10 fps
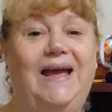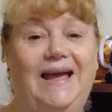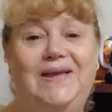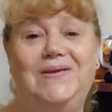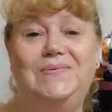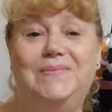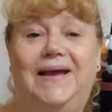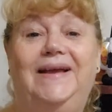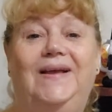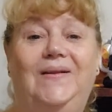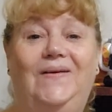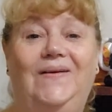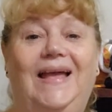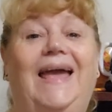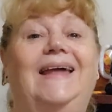AU Make
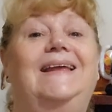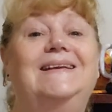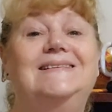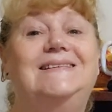Along and has